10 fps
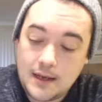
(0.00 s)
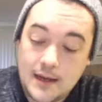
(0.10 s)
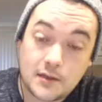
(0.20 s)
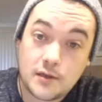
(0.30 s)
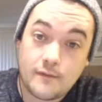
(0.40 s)

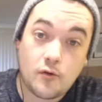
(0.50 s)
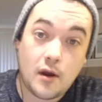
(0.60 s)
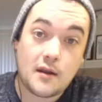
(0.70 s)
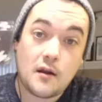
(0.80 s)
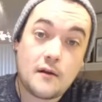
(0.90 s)
Next, you have a
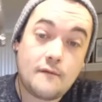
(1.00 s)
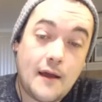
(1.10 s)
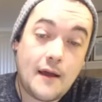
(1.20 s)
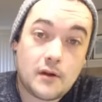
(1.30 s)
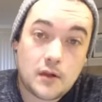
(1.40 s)
great card,
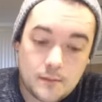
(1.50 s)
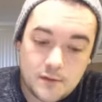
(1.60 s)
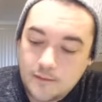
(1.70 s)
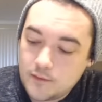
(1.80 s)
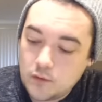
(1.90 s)
Five of Clubs.
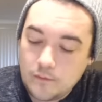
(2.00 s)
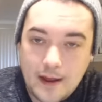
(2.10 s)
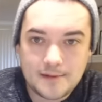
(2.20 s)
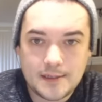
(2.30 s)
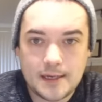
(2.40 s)
You have 2
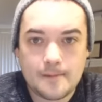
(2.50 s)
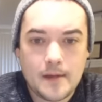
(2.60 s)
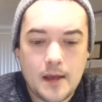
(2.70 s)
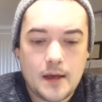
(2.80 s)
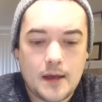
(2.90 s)
5s here.
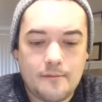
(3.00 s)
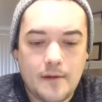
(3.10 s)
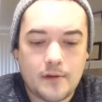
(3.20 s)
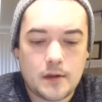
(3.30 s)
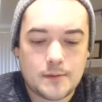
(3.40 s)

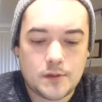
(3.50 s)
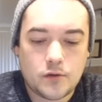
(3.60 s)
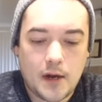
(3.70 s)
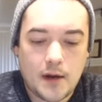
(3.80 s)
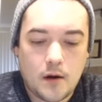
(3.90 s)
Five of Clubs is a
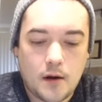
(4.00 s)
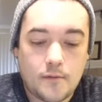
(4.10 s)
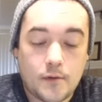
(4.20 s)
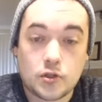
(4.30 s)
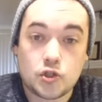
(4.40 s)
great
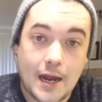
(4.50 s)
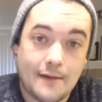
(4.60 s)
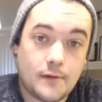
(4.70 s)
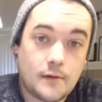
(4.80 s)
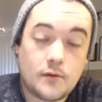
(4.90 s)
card for
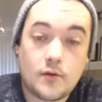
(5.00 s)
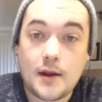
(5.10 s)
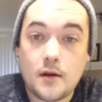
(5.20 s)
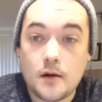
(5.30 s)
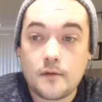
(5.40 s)
travel,
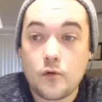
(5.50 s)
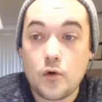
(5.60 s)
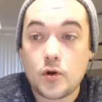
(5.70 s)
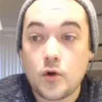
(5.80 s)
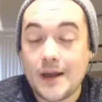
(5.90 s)
great card
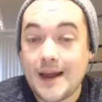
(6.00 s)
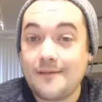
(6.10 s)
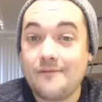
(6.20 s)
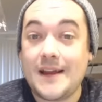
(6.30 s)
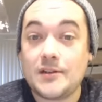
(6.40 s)
for going on
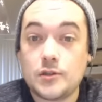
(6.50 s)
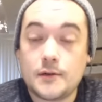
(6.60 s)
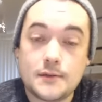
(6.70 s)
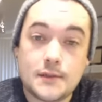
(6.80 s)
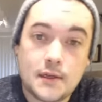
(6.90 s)

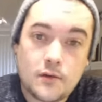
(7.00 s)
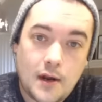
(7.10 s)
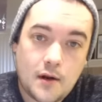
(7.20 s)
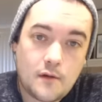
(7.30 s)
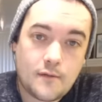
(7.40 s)
adventures, and a
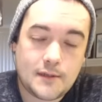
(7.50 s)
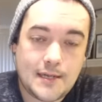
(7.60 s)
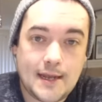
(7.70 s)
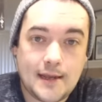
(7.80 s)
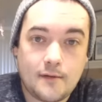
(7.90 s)
great card for
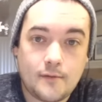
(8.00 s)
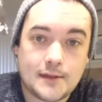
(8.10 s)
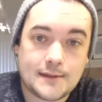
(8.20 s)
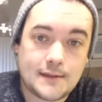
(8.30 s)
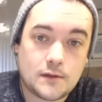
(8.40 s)
taking
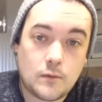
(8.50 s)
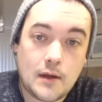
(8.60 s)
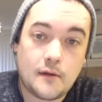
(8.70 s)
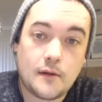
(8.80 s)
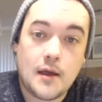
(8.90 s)
risks as
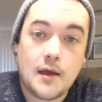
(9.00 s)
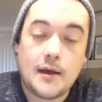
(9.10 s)
well.